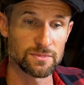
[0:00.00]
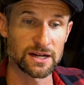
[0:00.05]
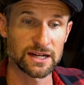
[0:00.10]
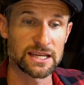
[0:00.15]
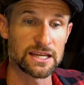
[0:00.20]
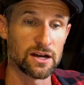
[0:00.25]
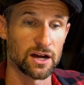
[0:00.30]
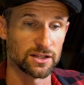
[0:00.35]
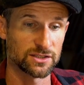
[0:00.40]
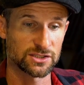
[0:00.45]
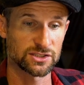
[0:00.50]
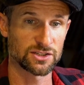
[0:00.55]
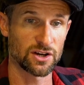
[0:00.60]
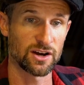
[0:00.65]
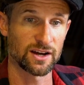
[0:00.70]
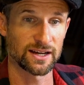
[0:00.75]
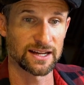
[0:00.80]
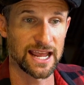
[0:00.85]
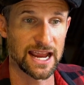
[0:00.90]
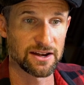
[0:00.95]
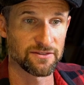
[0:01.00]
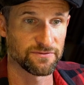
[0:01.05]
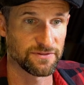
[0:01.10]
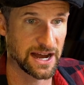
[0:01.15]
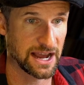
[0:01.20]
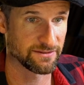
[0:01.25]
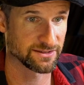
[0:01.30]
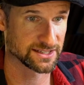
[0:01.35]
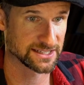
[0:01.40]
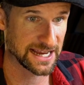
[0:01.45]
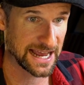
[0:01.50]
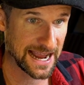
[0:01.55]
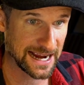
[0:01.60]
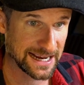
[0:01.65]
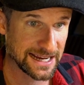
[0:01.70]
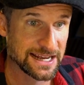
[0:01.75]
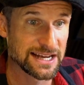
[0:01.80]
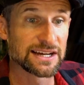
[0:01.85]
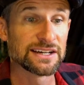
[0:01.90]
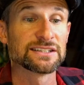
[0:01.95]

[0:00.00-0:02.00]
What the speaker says: Monkey on start, gain 5 attack.